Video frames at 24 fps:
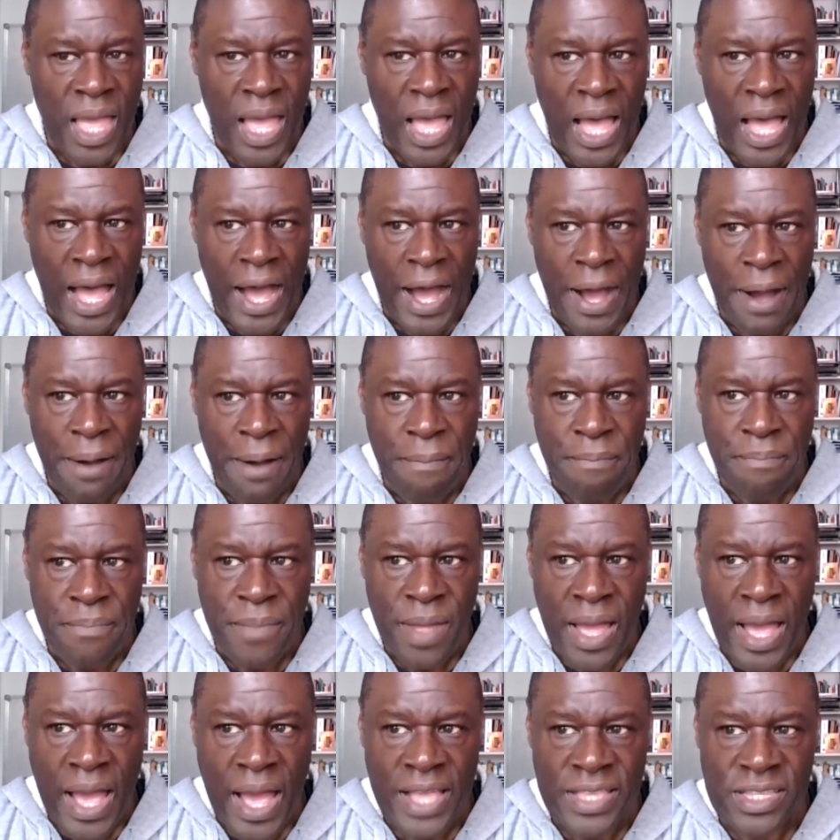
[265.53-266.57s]
And
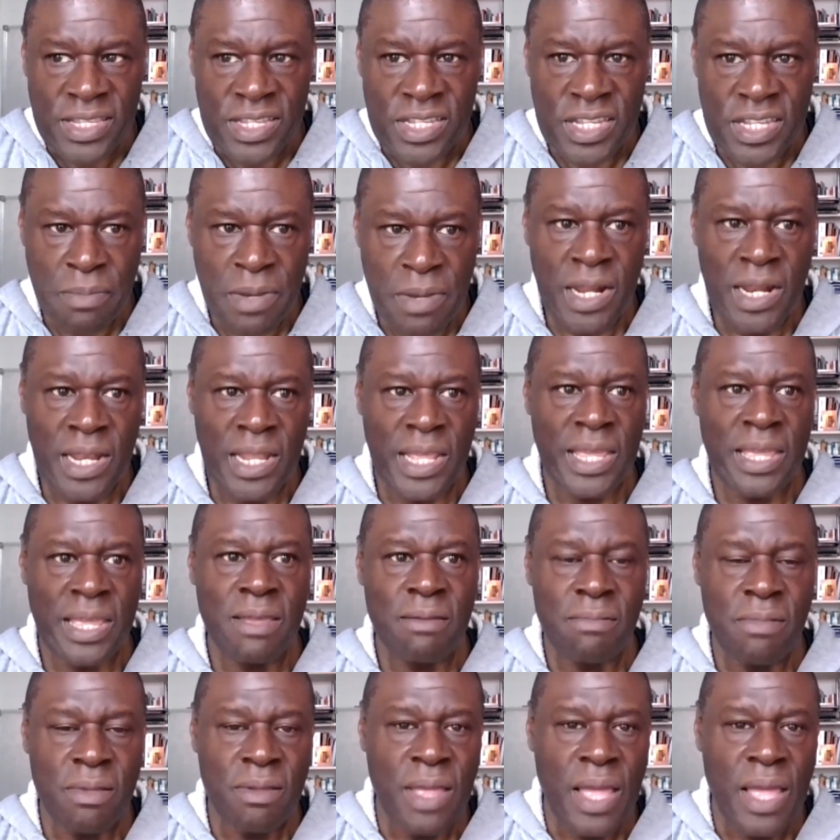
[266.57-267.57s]
similarly,